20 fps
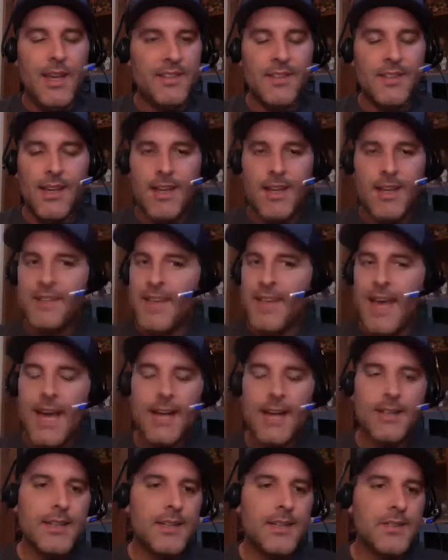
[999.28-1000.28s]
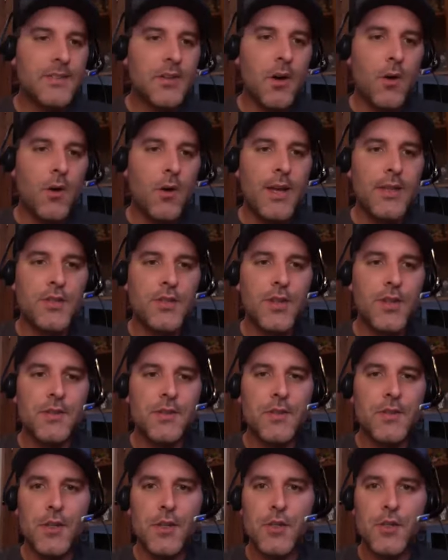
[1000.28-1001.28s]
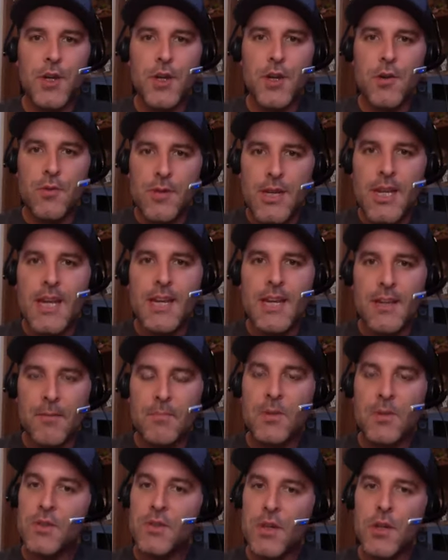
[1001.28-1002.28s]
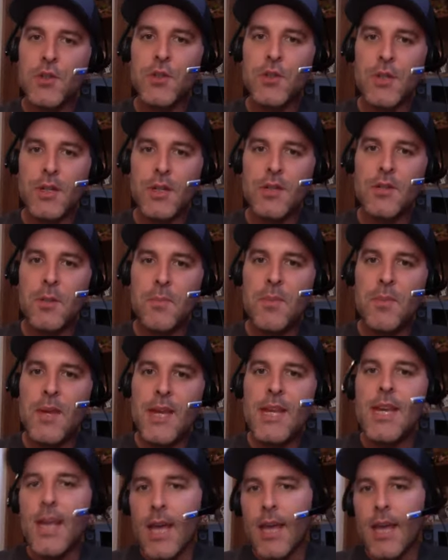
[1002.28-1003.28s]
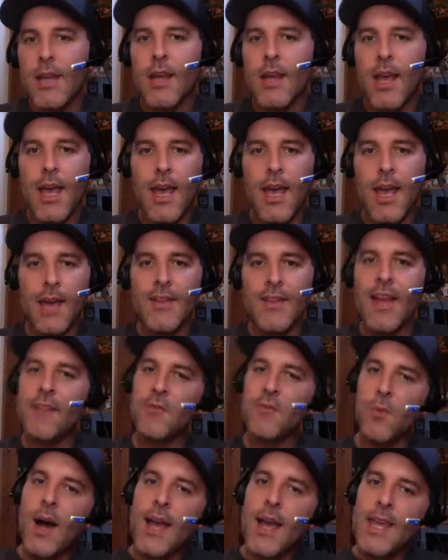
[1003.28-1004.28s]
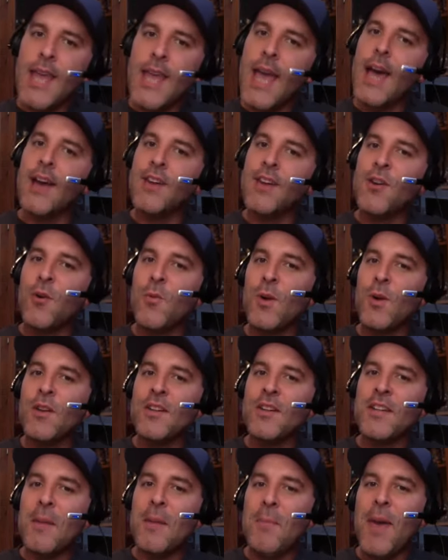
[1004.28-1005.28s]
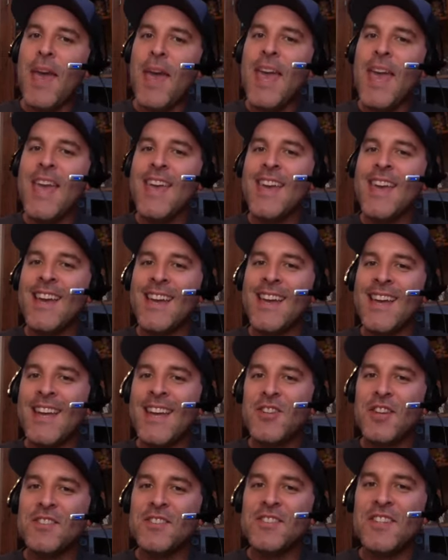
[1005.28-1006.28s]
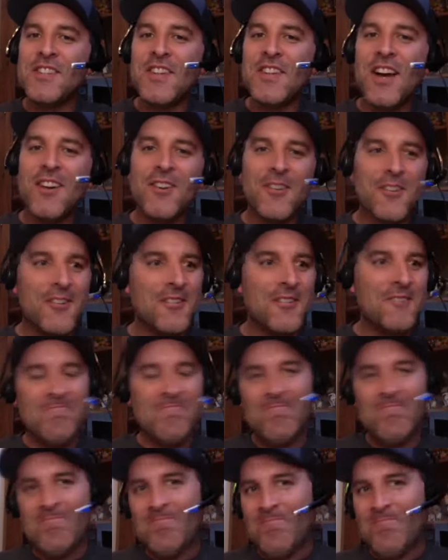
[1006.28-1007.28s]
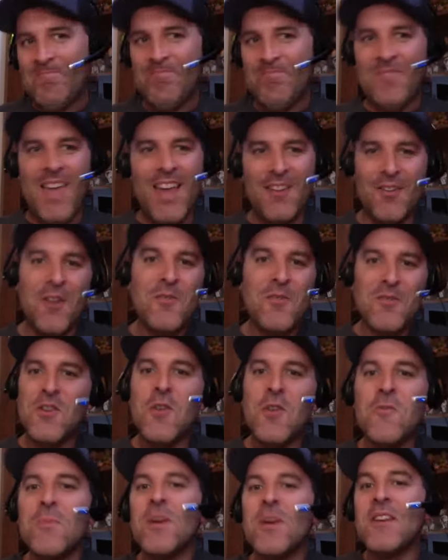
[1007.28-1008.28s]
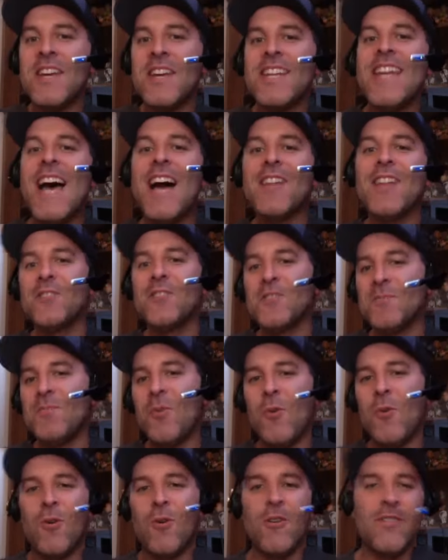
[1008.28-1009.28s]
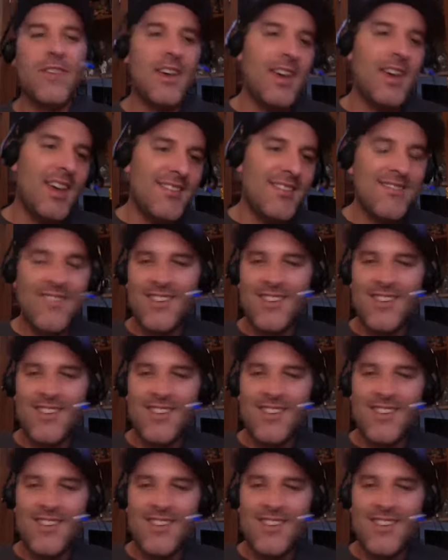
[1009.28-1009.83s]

Exactly. So it's just such a unique position to be in. And that's why, yeah, you're willing to pay Justin Tucker, I don't know, $2 million more than,